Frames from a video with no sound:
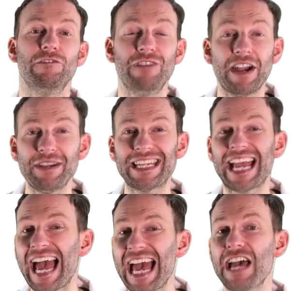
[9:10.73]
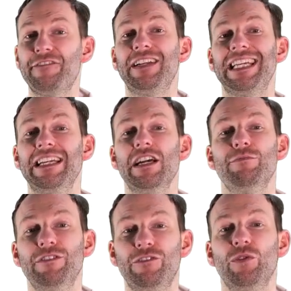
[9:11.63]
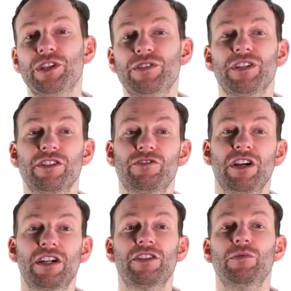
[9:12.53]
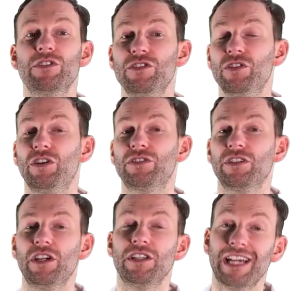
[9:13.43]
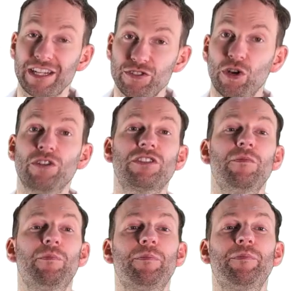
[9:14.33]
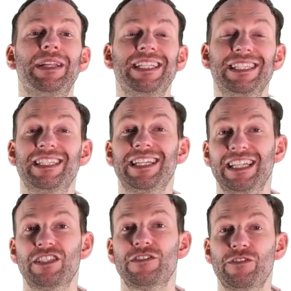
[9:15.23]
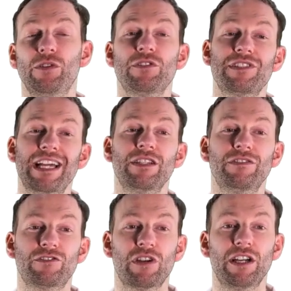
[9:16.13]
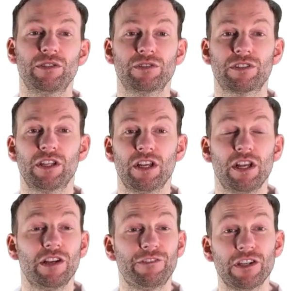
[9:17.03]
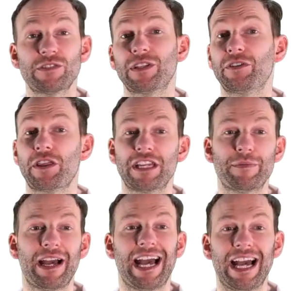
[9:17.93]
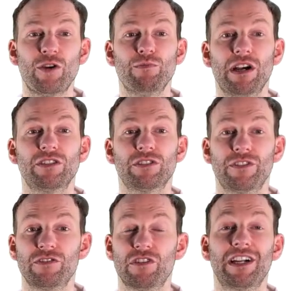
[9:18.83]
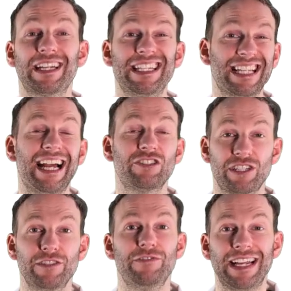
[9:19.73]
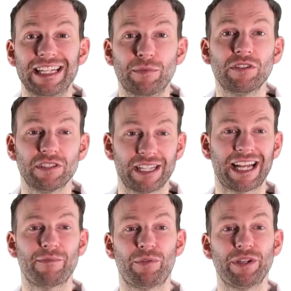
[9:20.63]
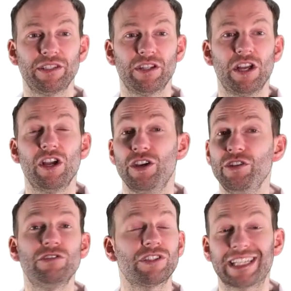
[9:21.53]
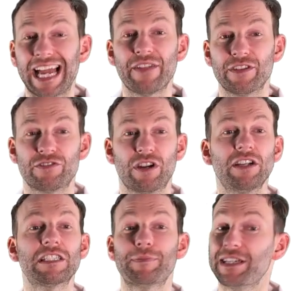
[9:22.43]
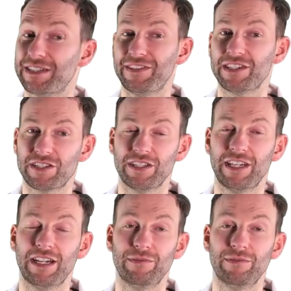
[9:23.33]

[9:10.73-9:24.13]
very carefully before using a drug that had not completed its full set of trials. First of all, they've got to think about how much of the drug is actually available at that point, who should get the drug, especially if it's